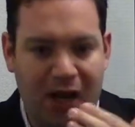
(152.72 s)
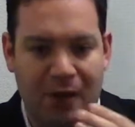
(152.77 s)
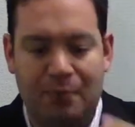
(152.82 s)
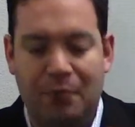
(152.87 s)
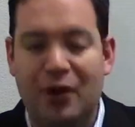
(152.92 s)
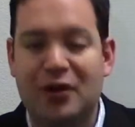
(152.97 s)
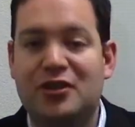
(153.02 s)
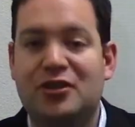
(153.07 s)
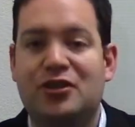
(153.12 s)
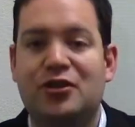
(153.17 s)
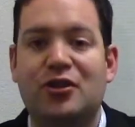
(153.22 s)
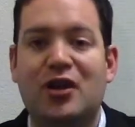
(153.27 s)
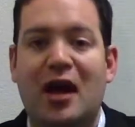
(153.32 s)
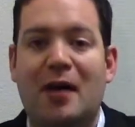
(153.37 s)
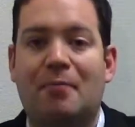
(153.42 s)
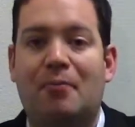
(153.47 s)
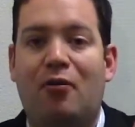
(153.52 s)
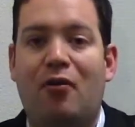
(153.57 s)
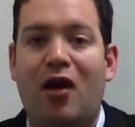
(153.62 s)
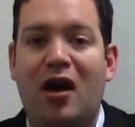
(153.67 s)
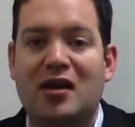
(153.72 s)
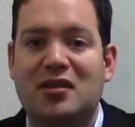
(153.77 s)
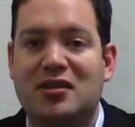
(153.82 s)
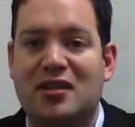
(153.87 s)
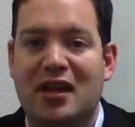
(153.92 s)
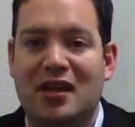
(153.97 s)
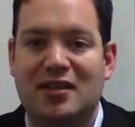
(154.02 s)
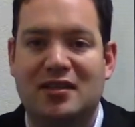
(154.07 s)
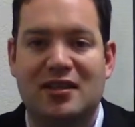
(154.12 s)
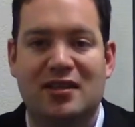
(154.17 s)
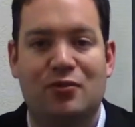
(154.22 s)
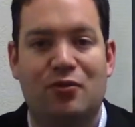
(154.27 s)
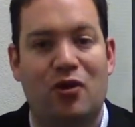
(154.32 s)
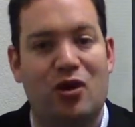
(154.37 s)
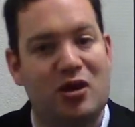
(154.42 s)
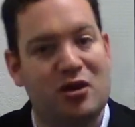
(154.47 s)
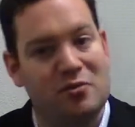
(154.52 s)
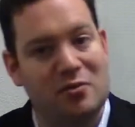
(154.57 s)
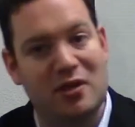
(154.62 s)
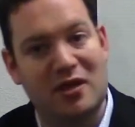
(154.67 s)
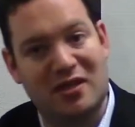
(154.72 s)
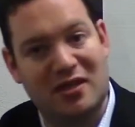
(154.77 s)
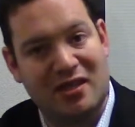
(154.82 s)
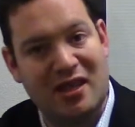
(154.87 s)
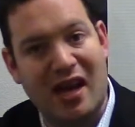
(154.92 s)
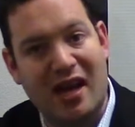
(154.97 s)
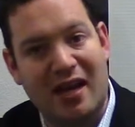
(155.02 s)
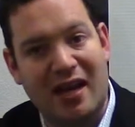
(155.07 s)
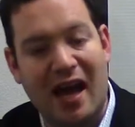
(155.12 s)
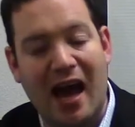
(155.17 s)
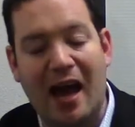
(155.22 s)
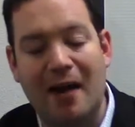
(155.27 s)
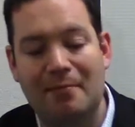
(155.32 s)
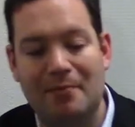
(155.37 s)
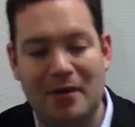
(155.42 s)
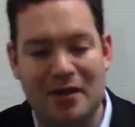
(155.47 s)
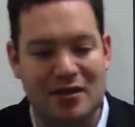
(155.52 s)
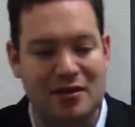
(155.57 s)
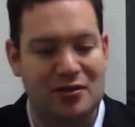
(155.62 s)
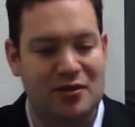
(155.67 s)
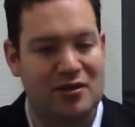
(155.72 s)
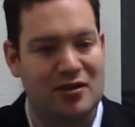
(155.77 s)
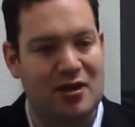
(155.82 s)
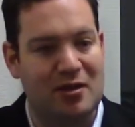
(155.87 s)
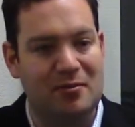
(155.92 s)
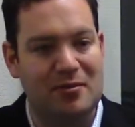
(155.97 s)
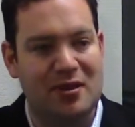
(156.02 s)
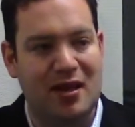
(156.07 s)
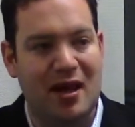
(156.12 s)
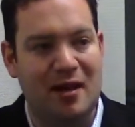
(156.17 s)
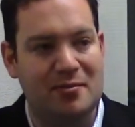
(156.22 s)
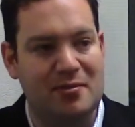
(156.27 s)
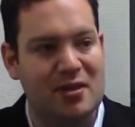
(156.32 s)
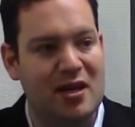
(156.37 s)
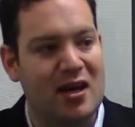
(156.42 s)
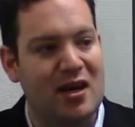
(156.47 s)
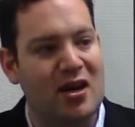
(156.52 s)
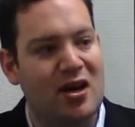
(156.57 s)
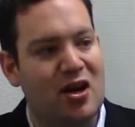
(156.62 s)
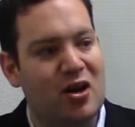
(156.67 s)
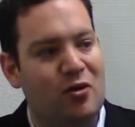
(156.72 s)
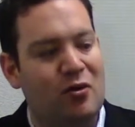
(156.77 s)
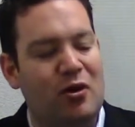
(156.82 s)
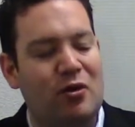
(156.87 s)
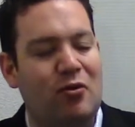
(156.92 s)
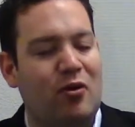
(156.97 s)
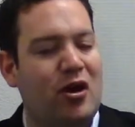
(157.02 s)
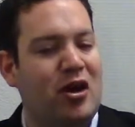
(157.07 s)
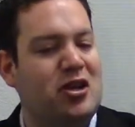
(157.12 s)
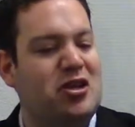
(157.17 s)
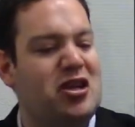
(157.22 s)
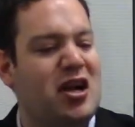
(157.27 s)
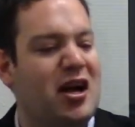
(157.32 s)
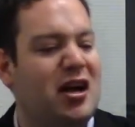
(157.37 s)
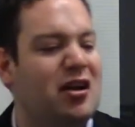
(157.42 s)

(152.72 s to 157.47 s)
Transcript: But to that process is where a mistake happens. So sometimes we want to check